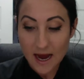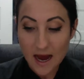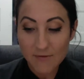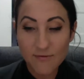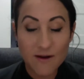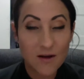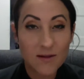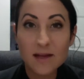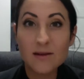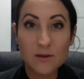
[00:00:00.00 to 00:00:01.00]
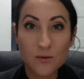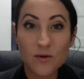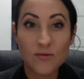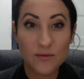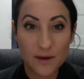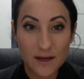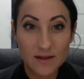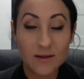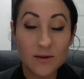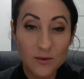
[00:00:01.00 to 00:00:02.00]
I felt like the Lord
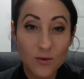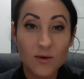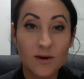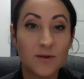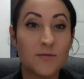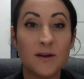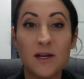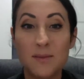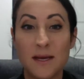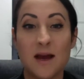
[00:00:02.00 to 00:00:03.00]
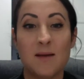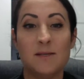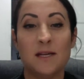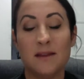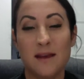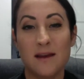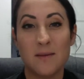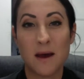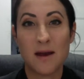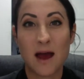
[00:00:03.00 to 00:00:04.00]
freed me up to think
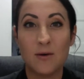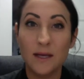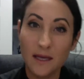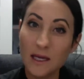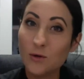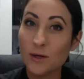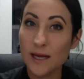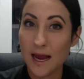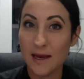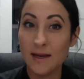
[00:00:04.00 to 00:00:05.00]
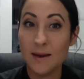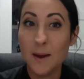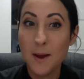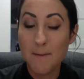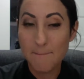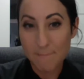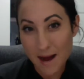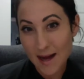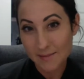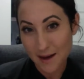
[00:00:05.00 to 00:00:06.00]
about how he created
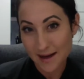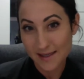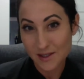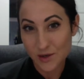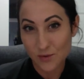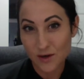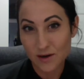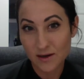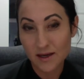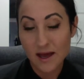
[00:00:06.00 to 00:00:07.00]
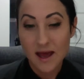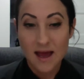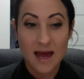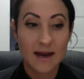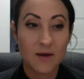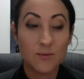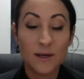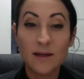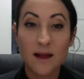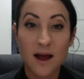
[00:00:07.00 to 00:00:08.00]
my mind to work. And I
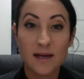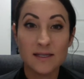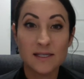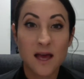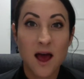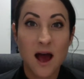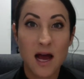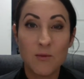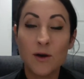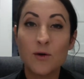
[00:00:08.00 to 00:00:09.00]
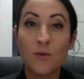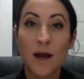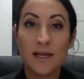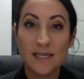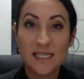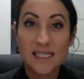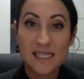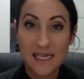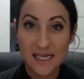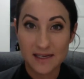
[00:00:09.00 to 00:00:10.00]
realized I want to write
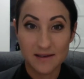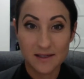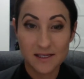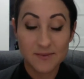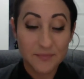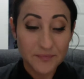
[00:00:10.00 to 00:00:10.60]
scenes.